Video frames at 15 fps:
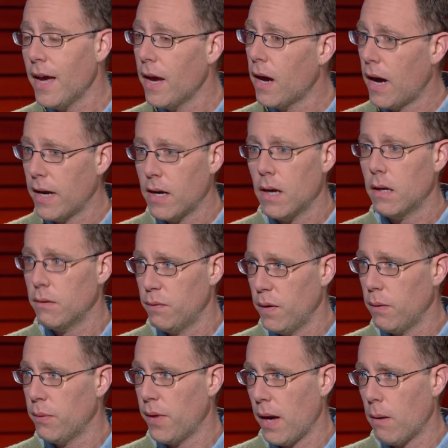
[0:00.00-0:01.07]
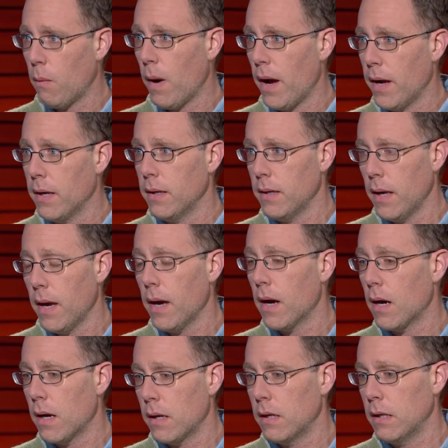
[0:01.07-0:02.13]
Yeah, I kind of felt that way.
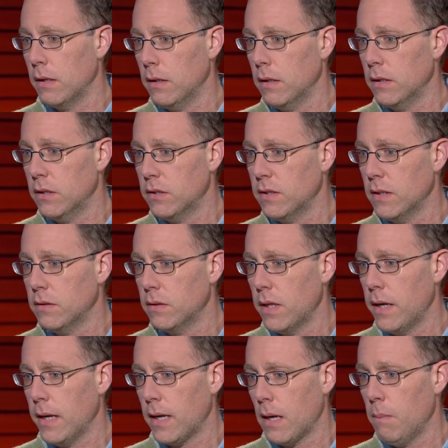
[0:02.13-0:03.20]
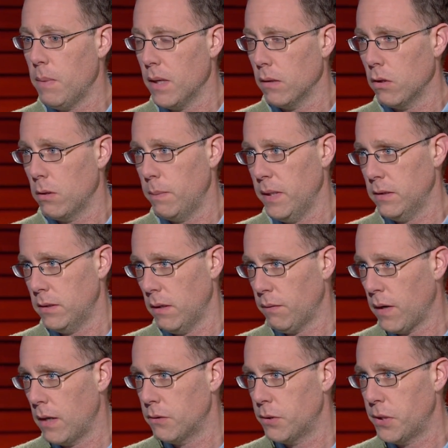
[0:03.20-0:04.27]
Yeah, in, in the sense that it can be a little bit
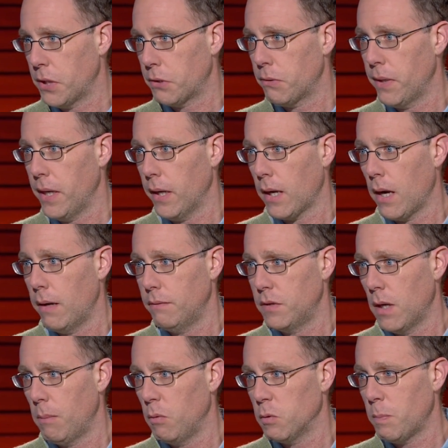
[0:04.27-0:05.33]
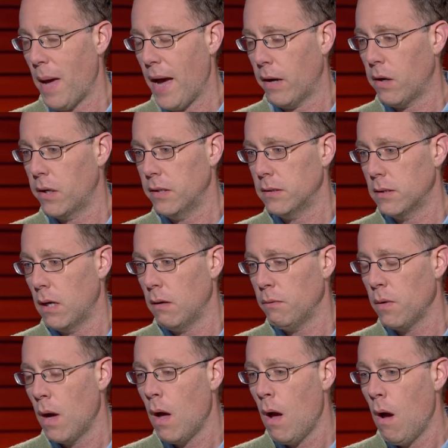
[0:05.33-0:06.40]
self contradictory, it kind of doubles back on
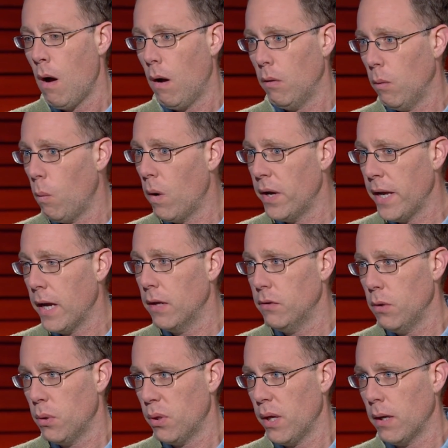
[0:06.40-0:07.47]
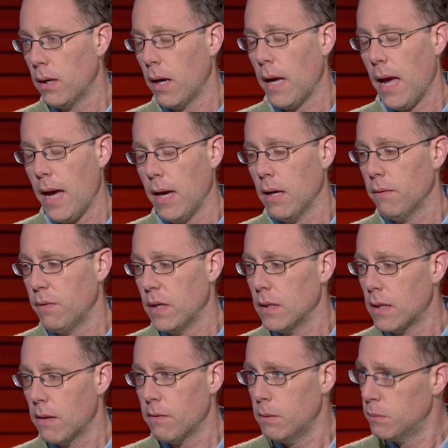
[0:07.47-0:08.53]
itself. On the one hand, you think, hey, if
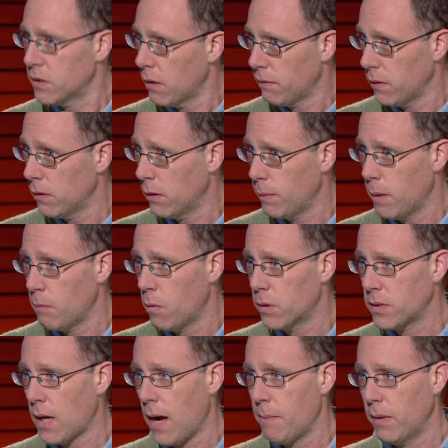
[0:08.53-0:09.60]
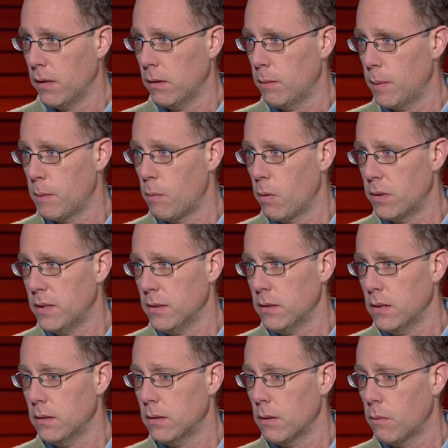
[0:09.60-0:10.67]
he'd given himself a little bit more time and a little bit more
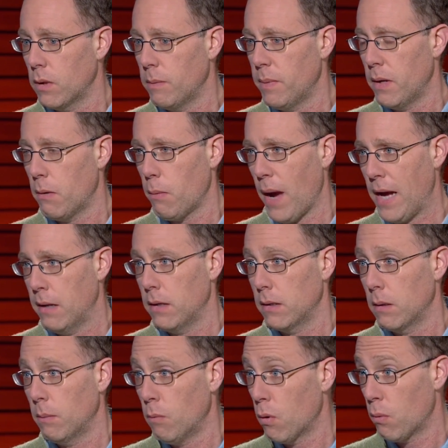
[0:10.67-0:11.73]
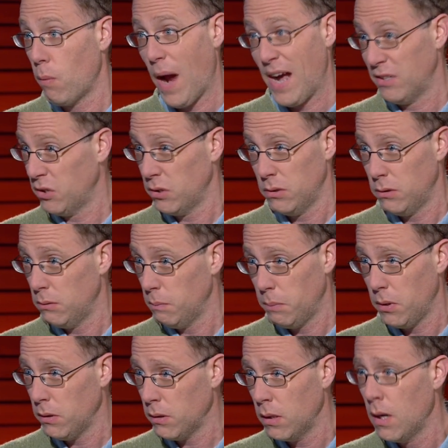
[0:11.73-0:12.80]
distance, it would have been a, ra- a more rational
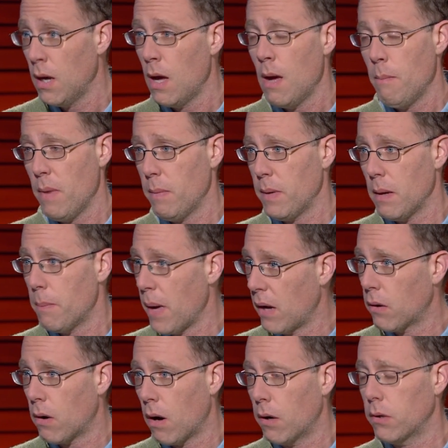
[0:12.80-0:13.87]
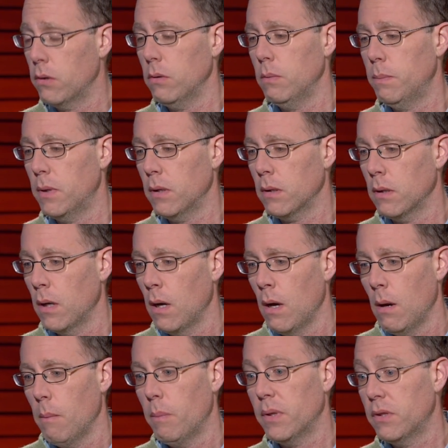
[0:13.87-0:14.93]
book, maybe a better argued book.
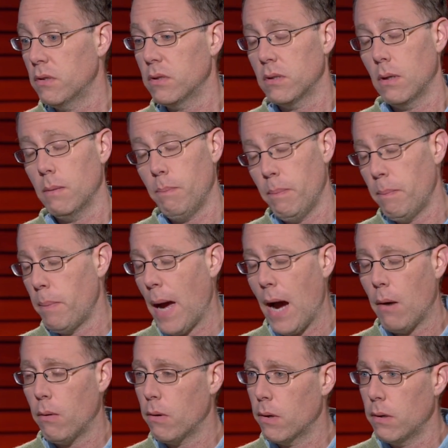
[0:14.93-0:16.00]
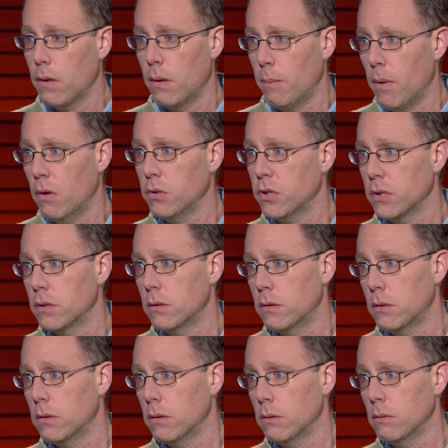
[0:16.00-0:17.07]
But there's a power and an
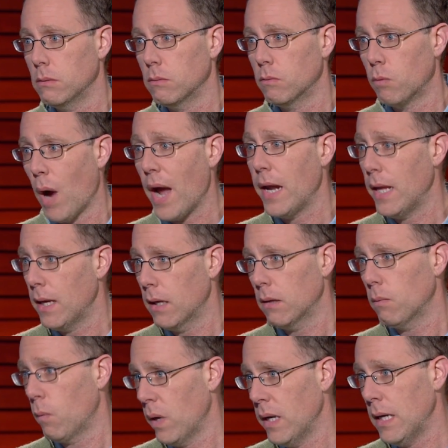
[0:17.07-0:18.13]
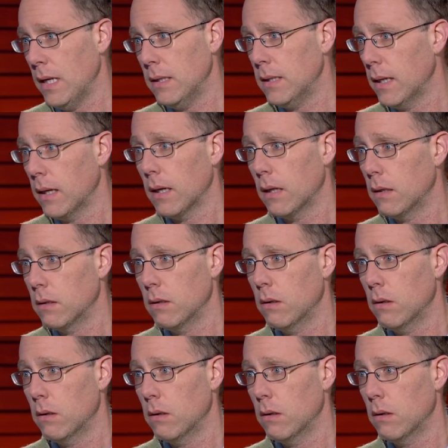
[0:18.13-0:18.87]
emotion to writing it when he did.